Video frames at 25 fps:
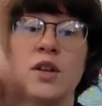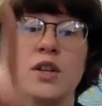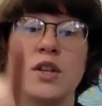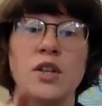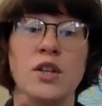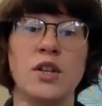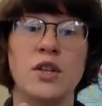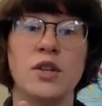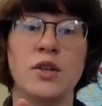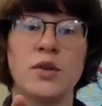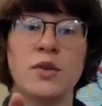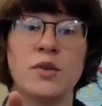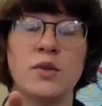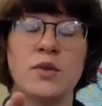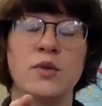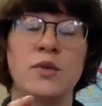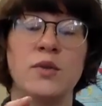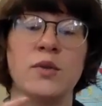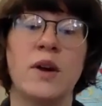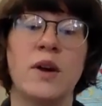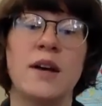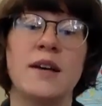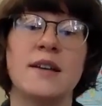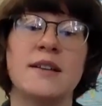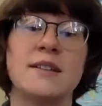
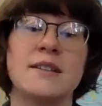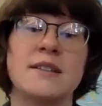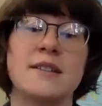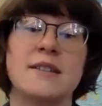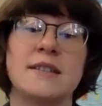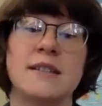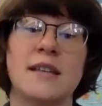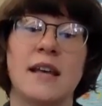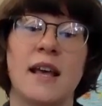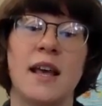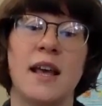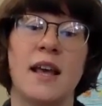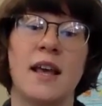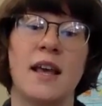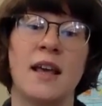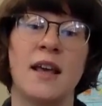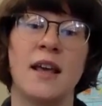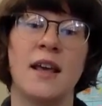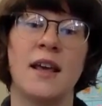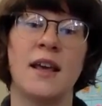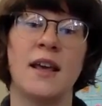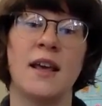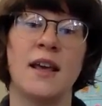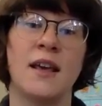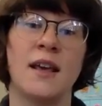you
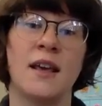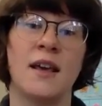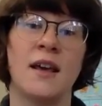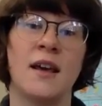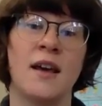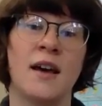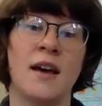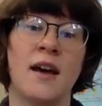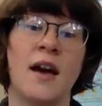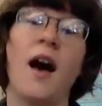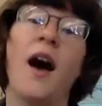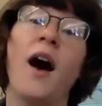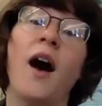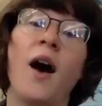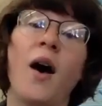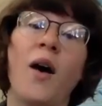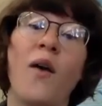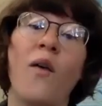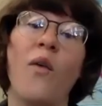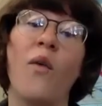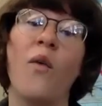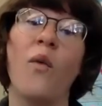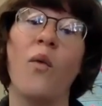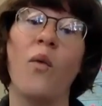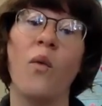sing
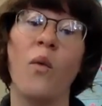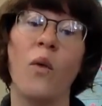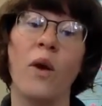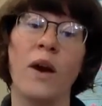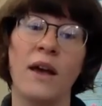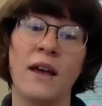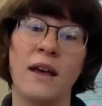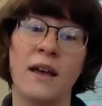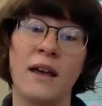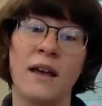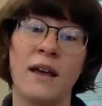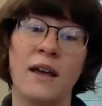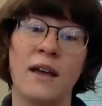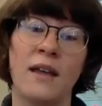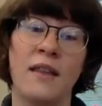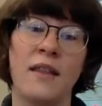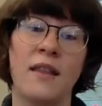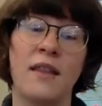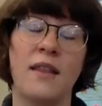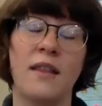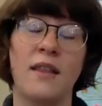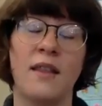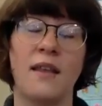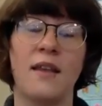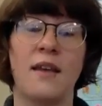with
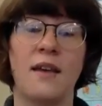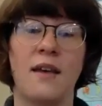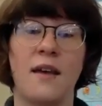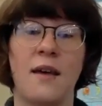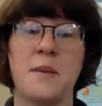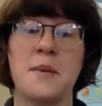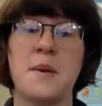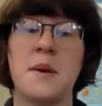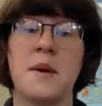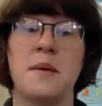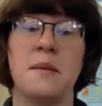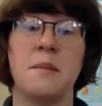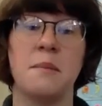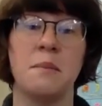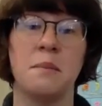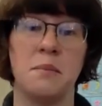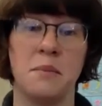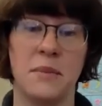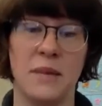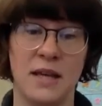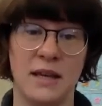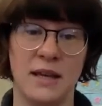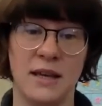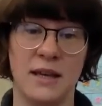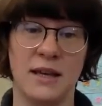
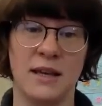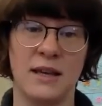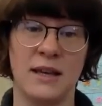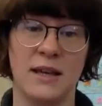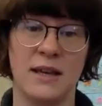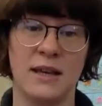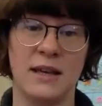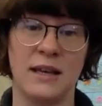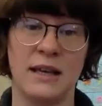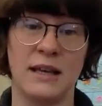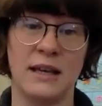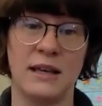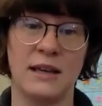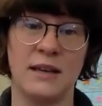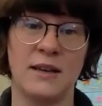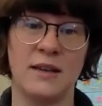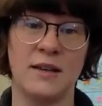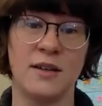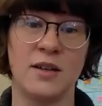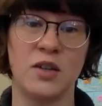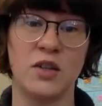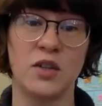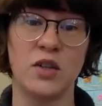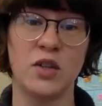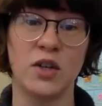me?
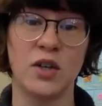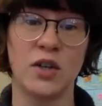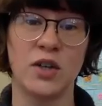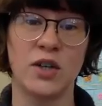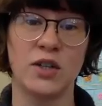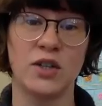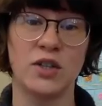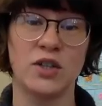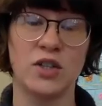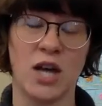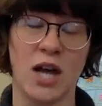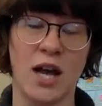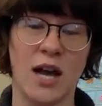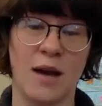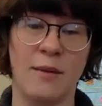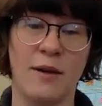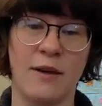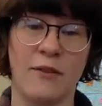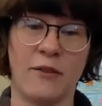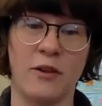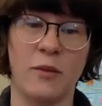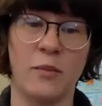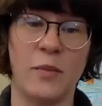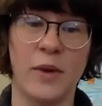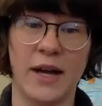Good job,
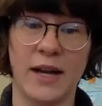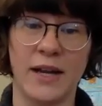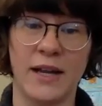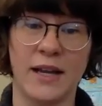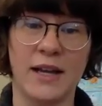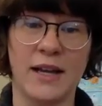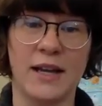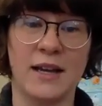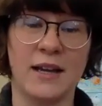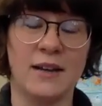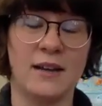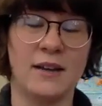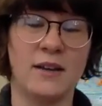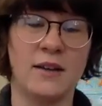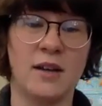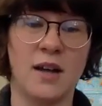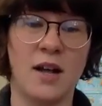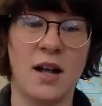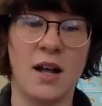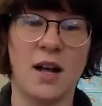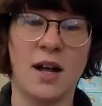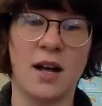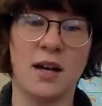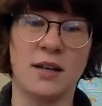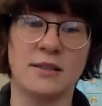everybody.
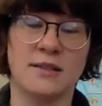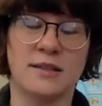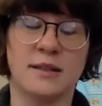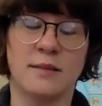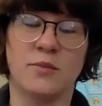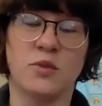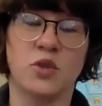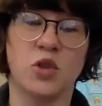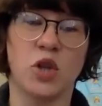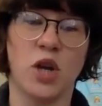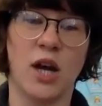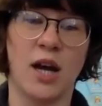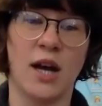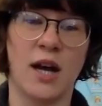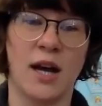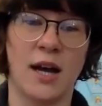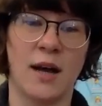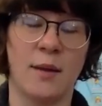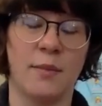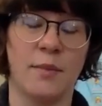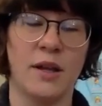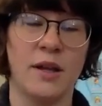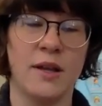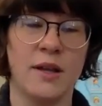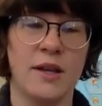Awesome
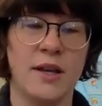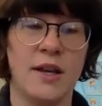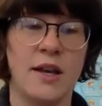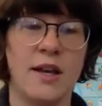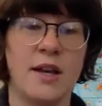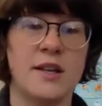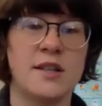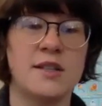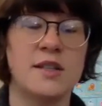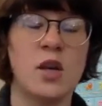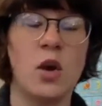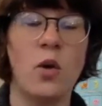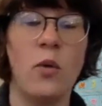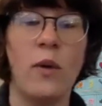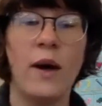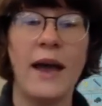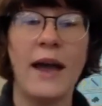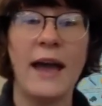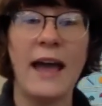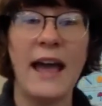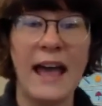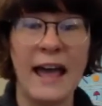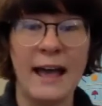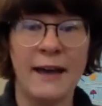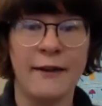job. So
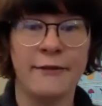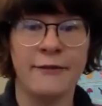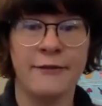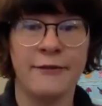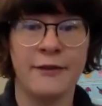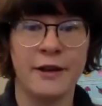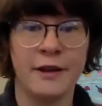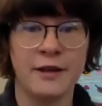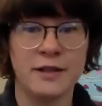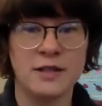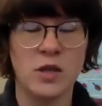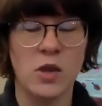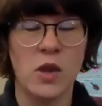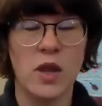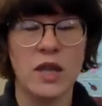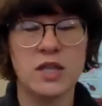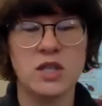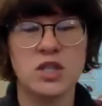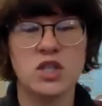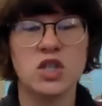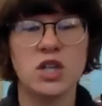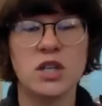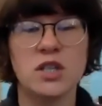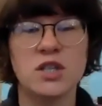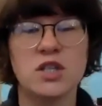F. So
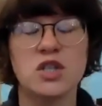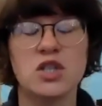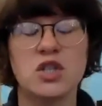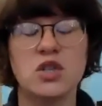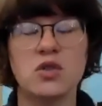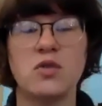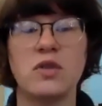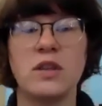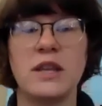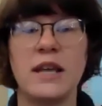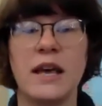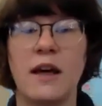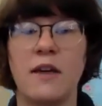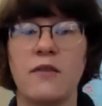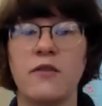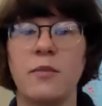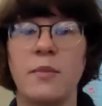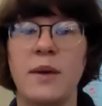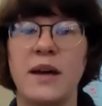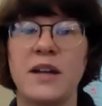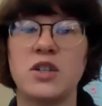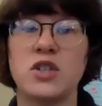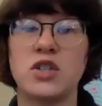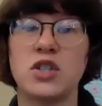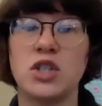let's just do the
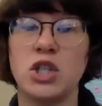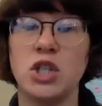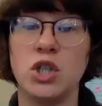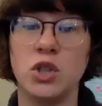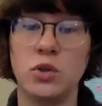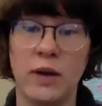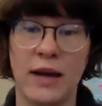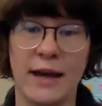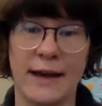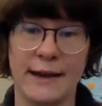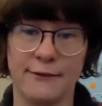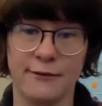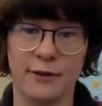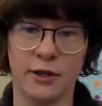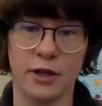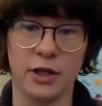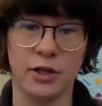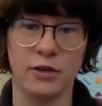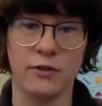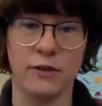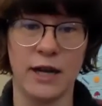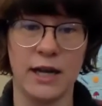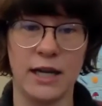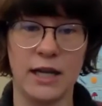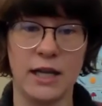alphabet to F. Are
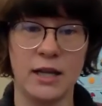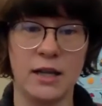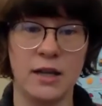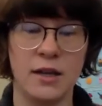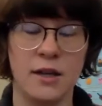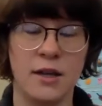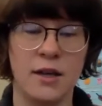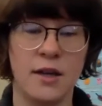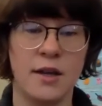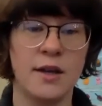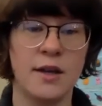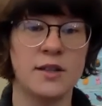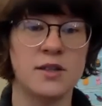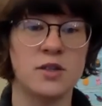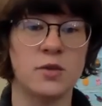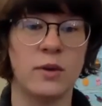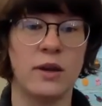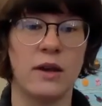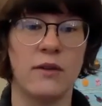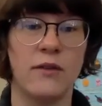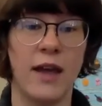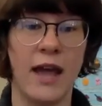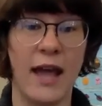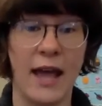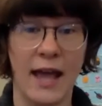you ready? So
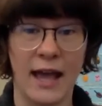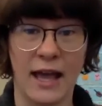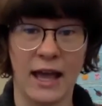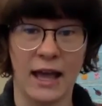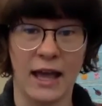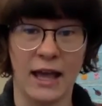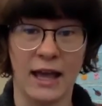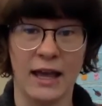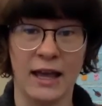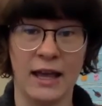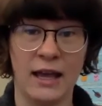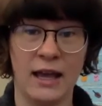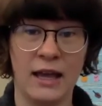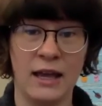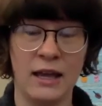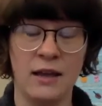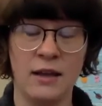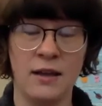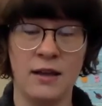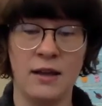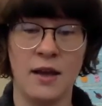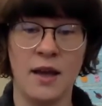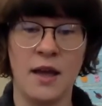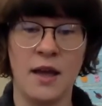we have A,